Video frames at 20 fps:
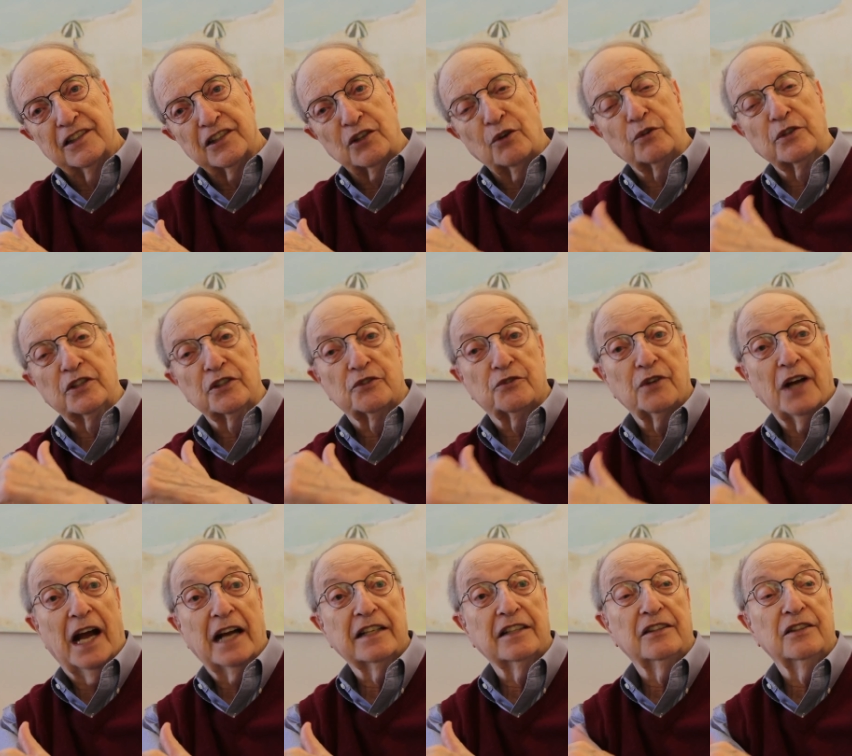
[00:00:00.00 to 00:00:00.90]
So what you
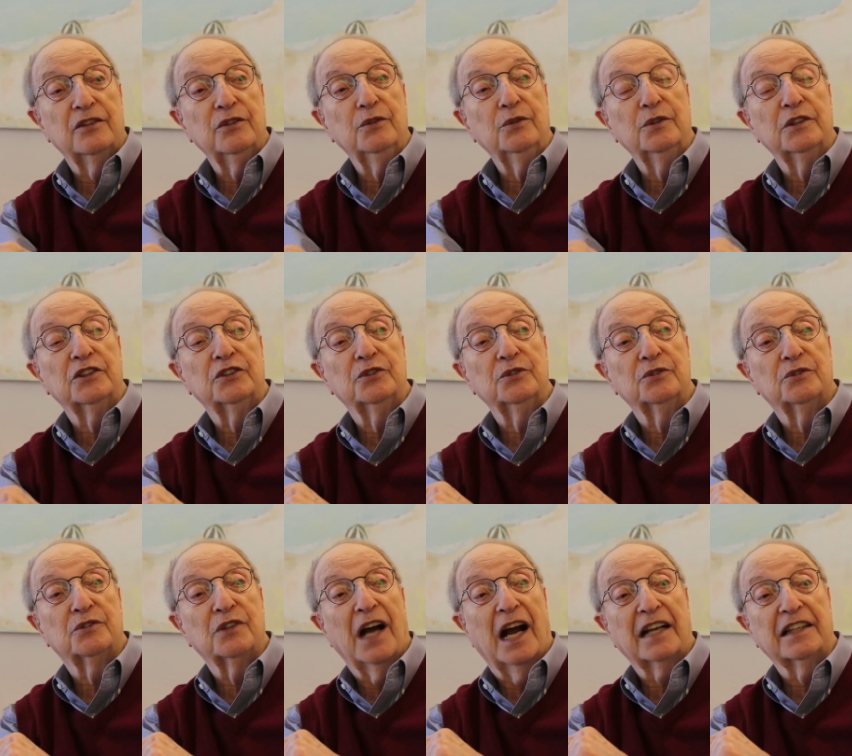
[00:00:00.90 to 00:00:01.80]
try to do is you
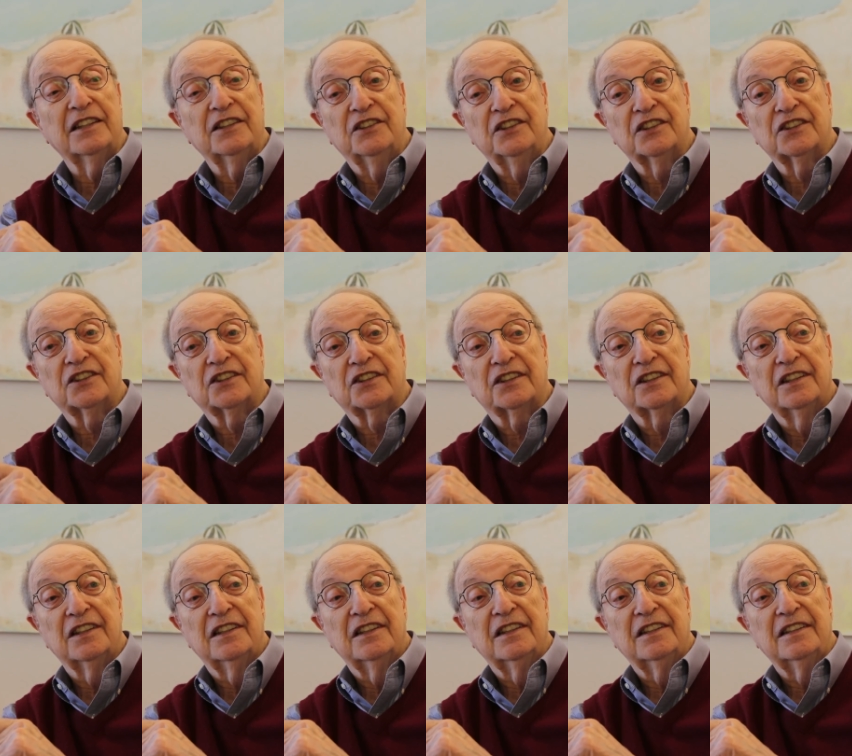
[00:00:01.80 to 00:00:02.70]
try to just
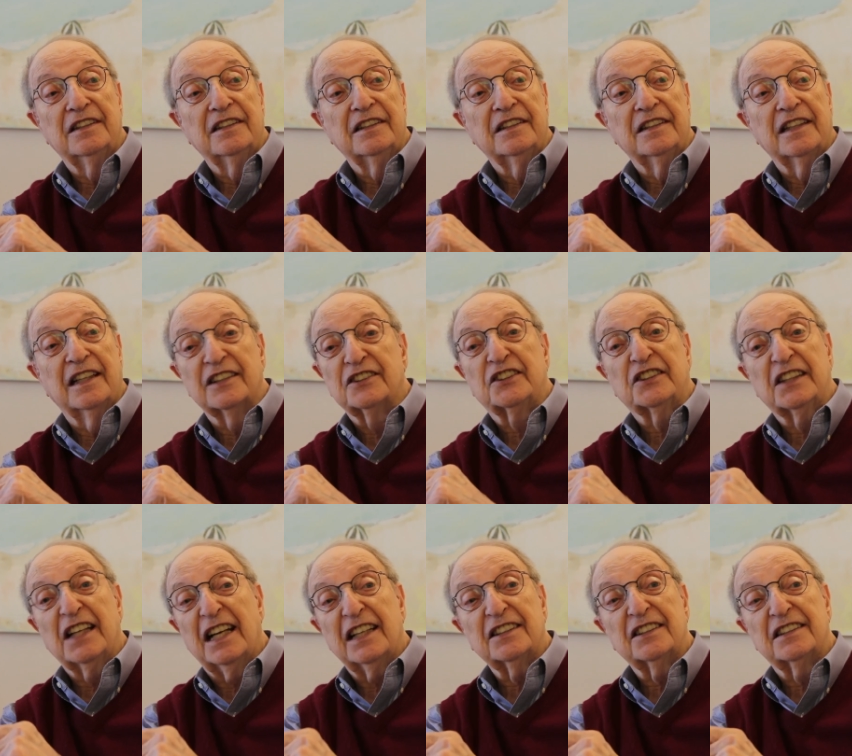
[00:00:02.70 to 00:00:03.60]

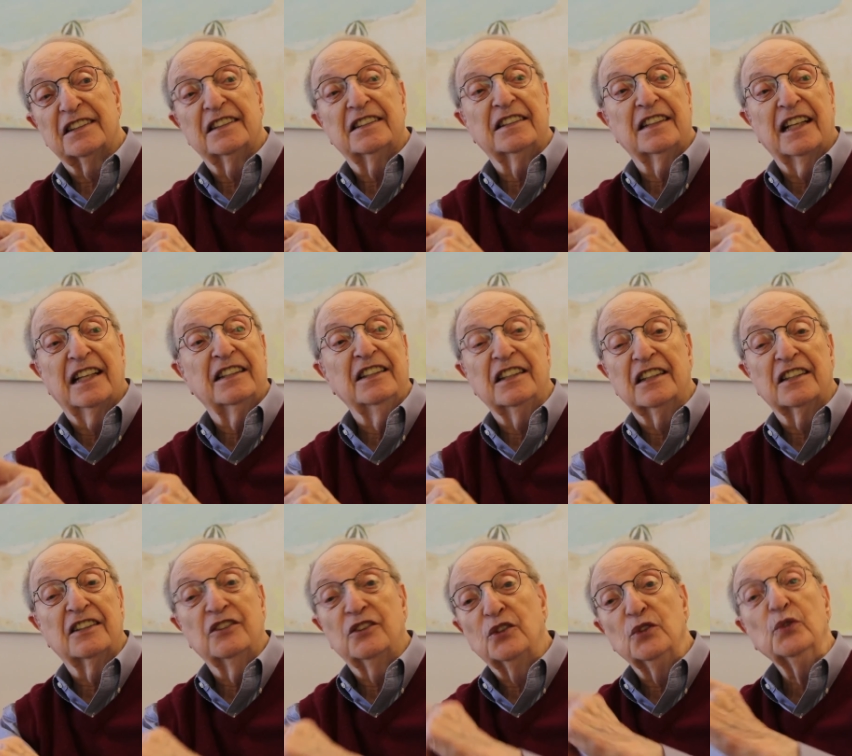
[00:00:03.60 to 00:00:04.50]
assess and, and
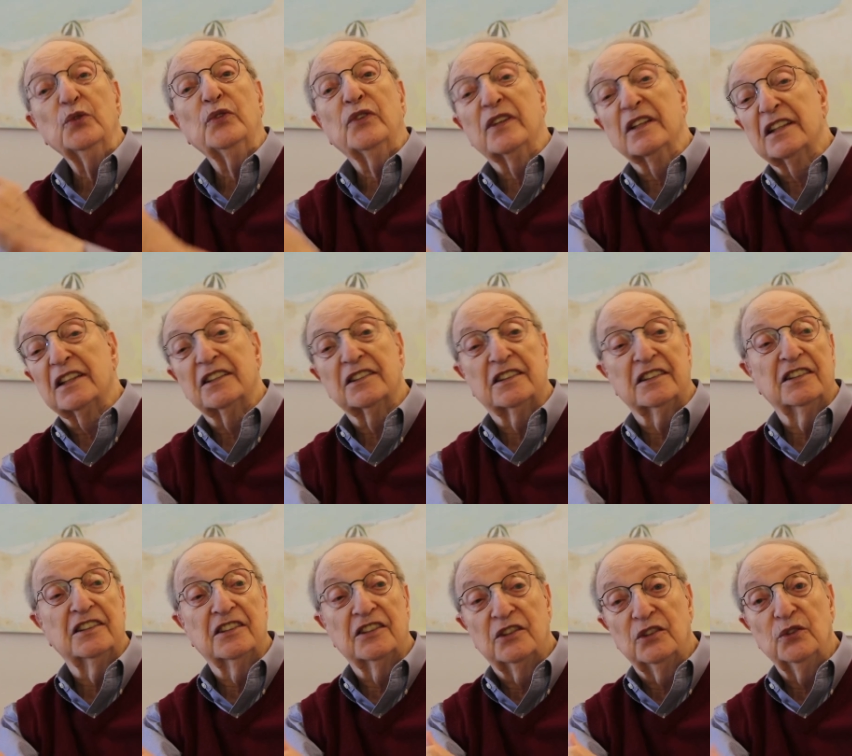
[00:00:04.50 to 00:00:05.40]
you do things
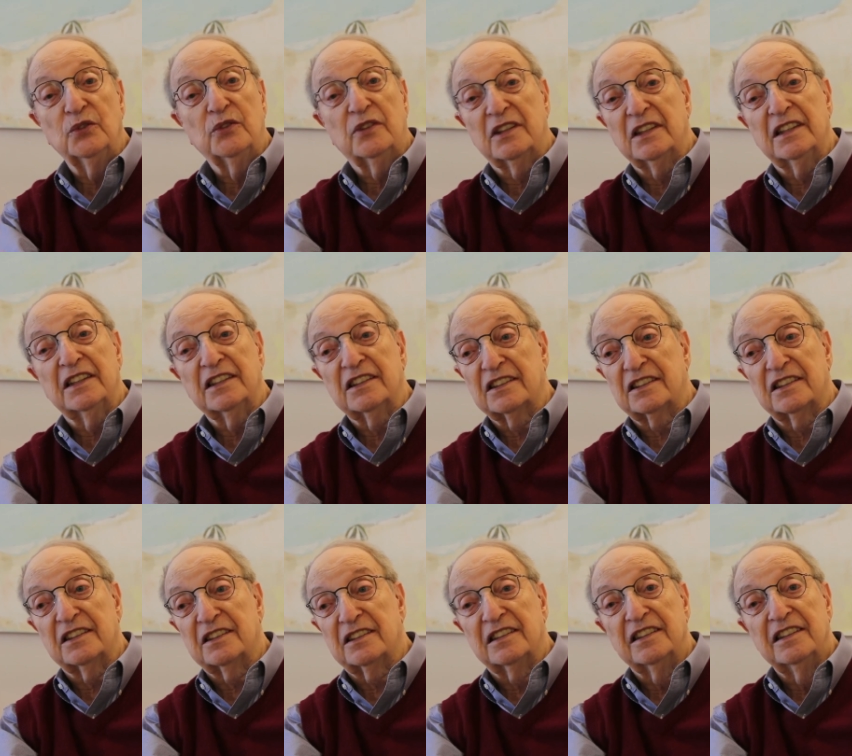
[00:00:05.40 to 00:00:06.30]
and you do things
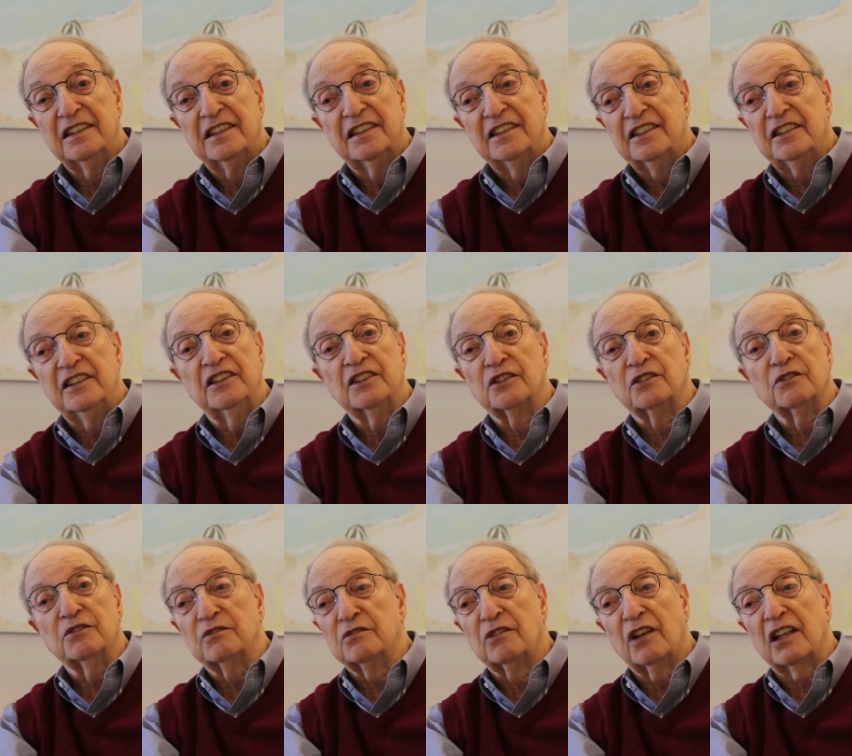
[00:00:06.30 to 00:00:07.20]
that your
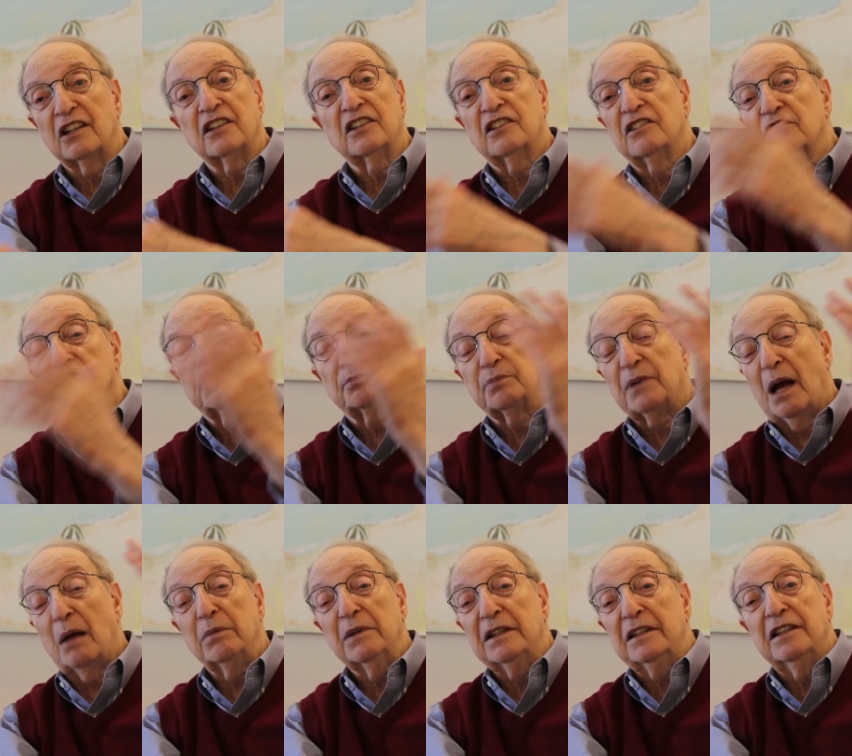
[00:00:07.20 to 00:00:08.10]
relatives
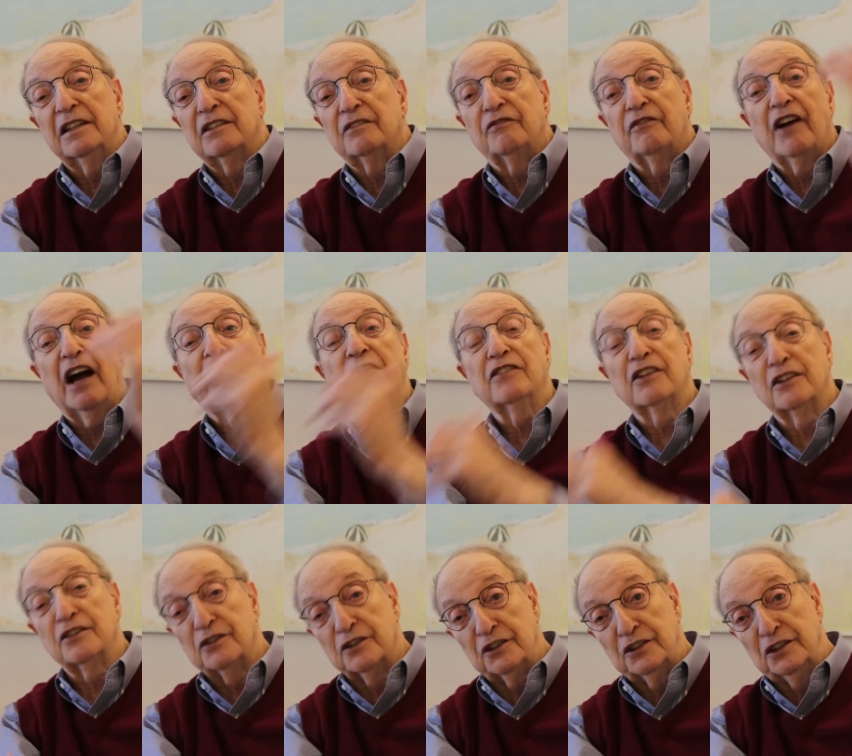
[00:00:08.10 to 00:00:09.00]
probably did
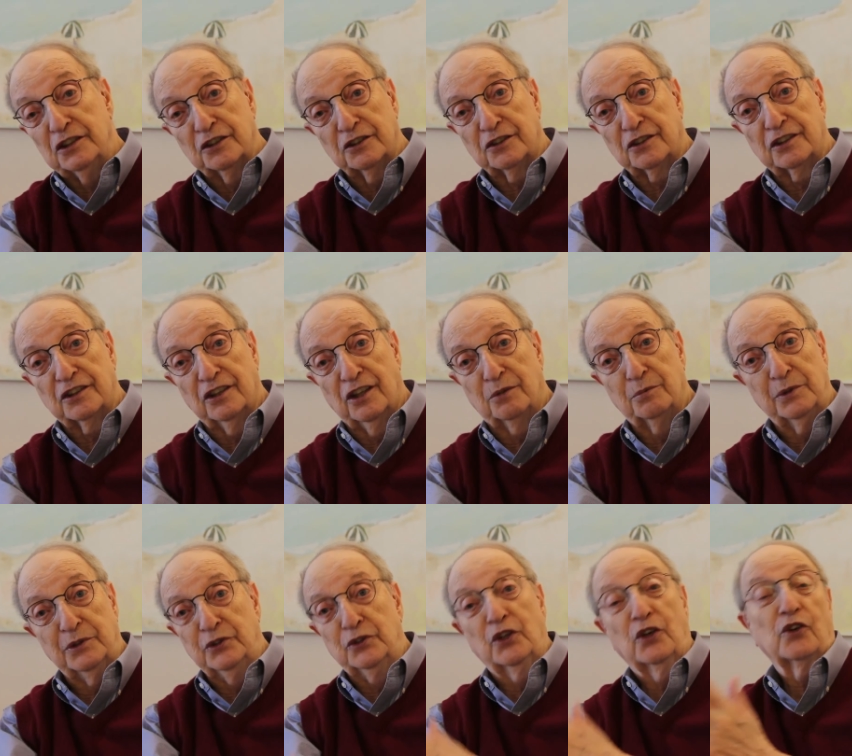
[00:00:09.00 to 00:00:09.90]
500 years ago,
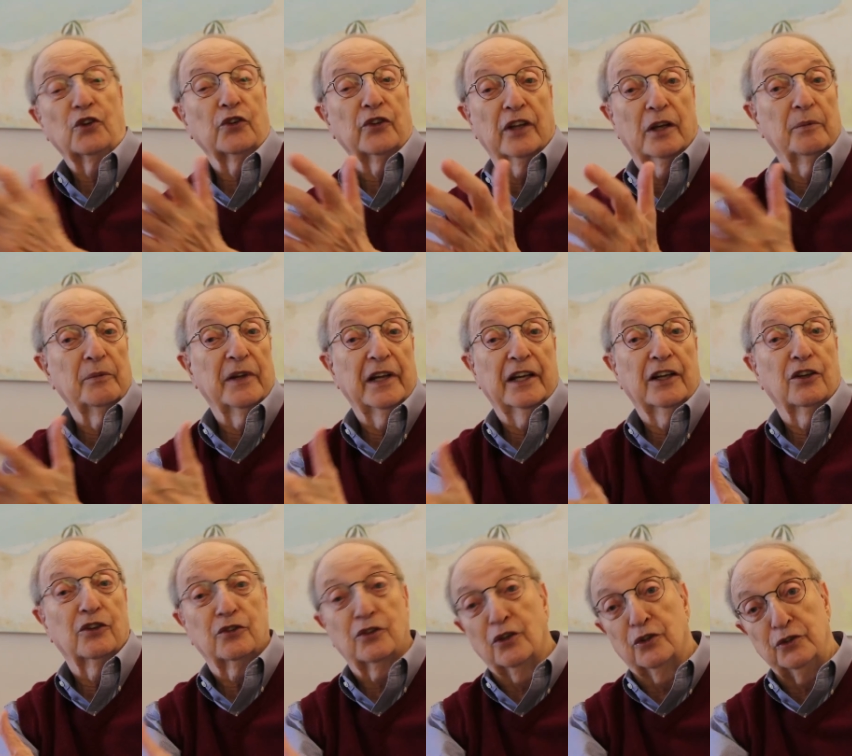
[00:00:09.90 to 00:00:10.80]
but you don't know them, they
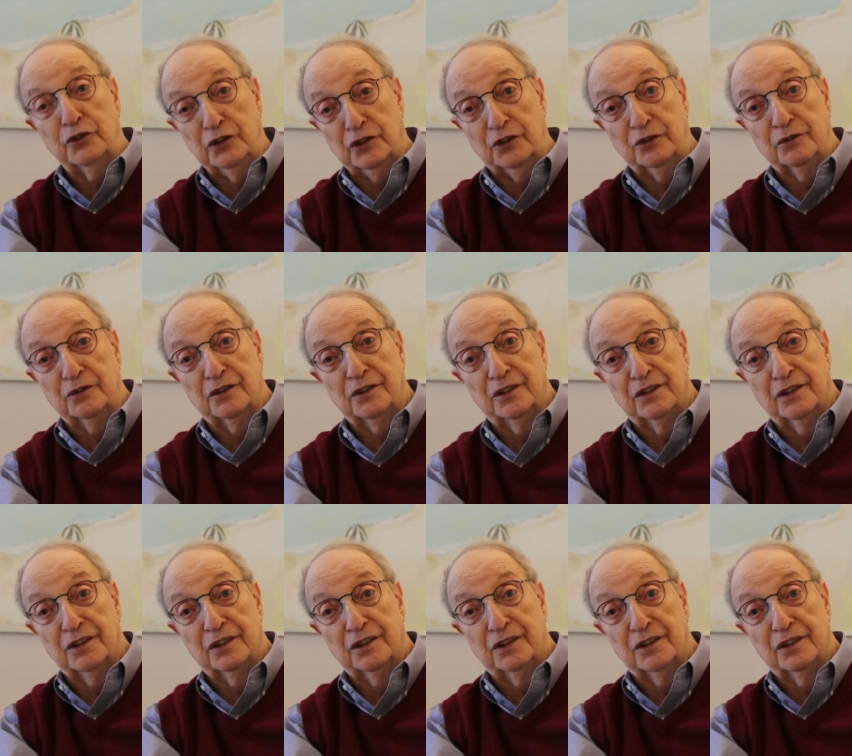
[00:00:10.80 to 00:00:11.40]
don't know you.